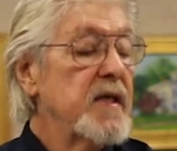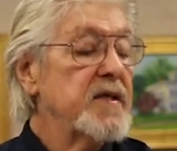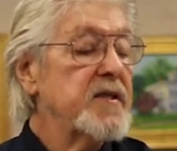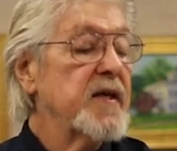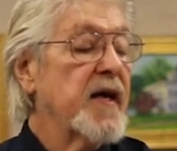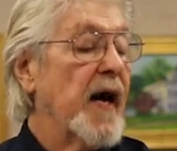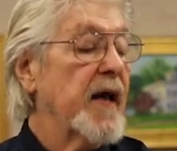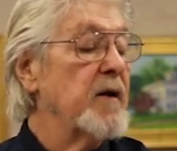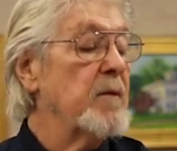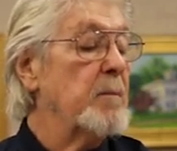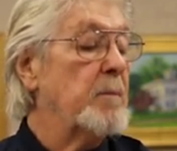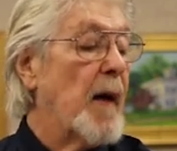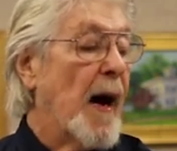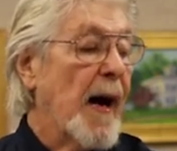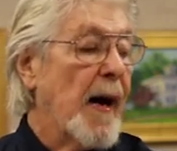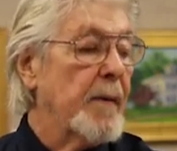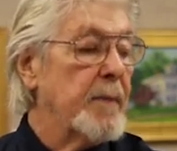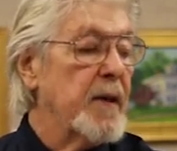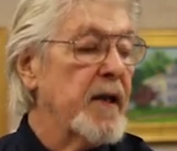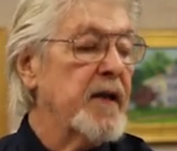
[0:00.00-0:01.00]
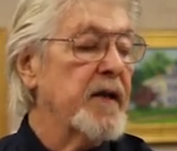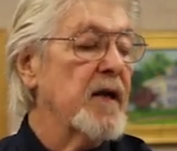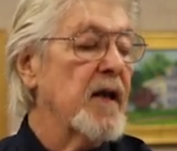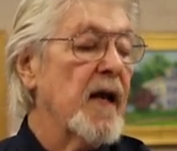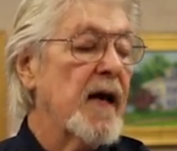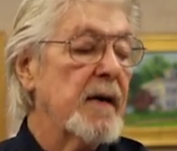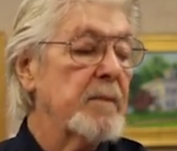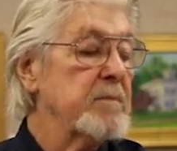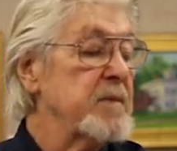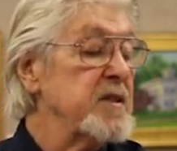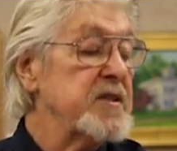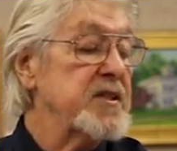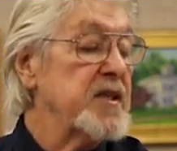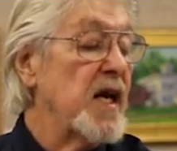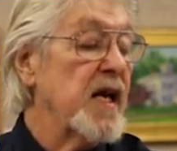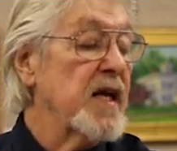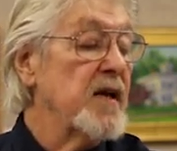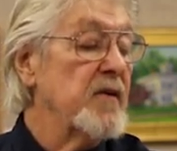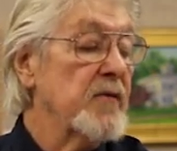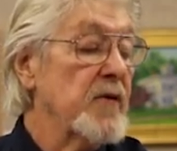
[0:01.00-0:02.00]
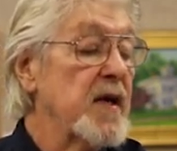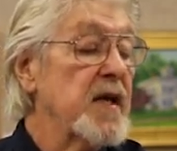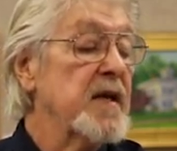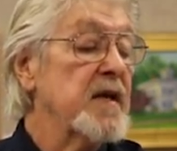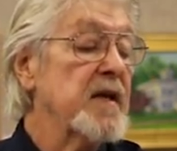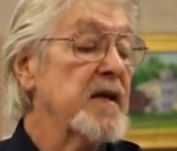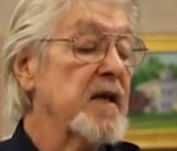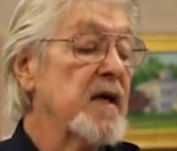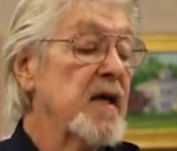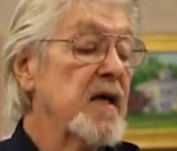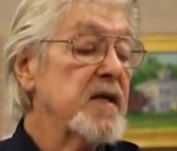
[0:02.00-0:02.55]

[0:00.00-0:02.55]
She got her Bible in her lap, but she ain't reading it,